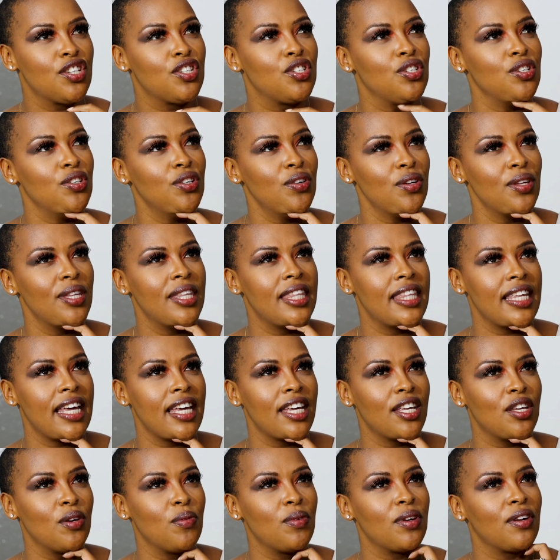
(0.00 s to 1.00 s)
Do you
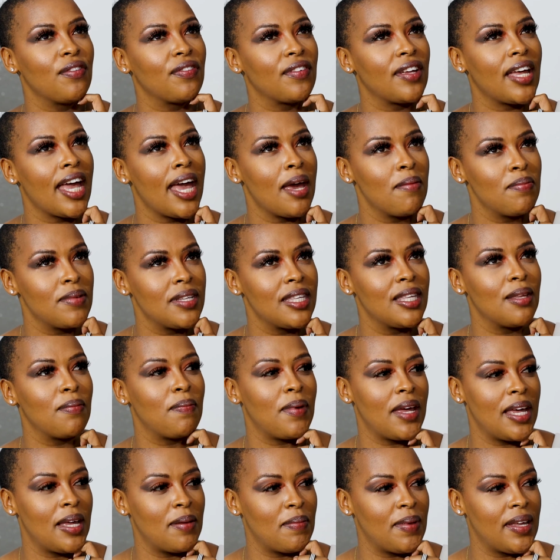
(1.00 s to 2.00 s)
think you would have kept the
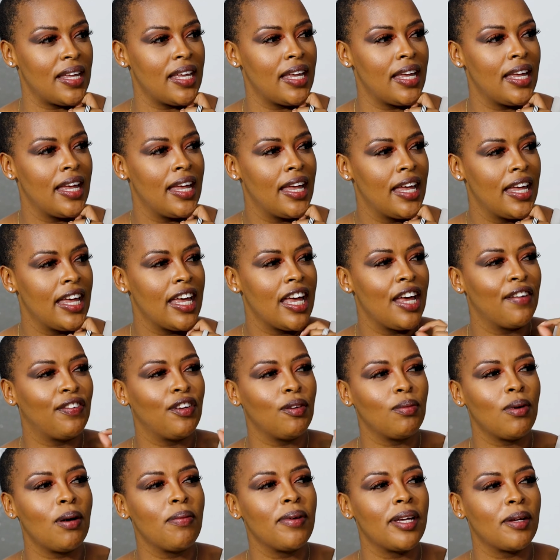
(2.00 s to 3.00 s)
baby if
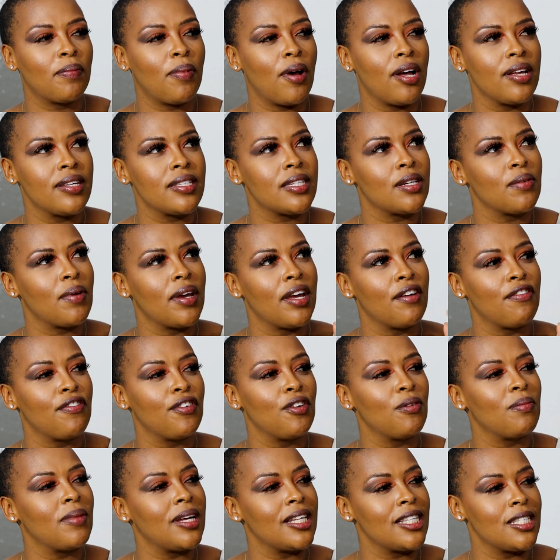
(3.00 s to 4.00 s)
your mom had passed away a
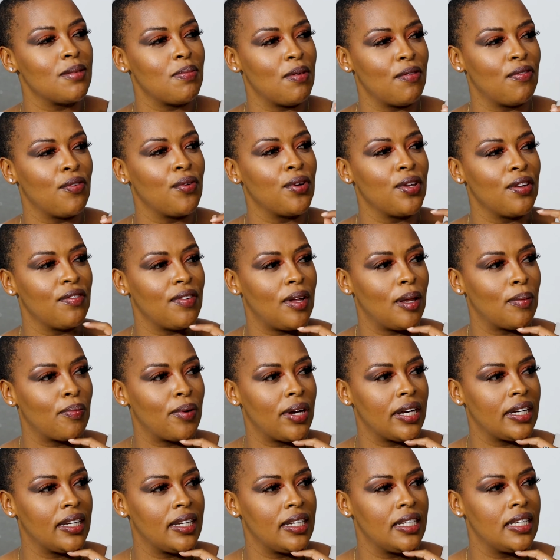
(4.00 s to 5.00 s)
few months before you fell
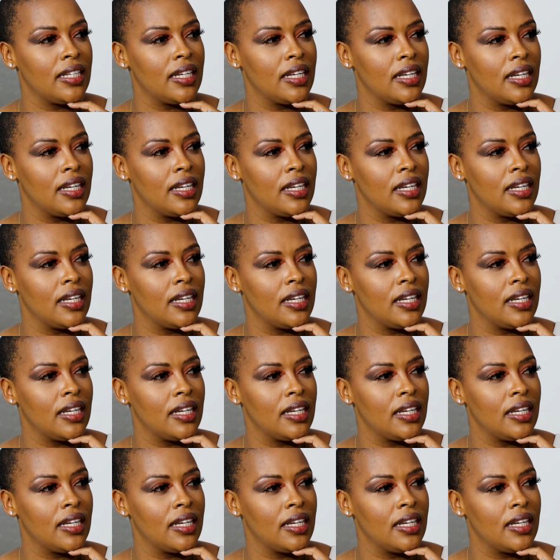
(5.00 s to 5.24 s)
pregnant?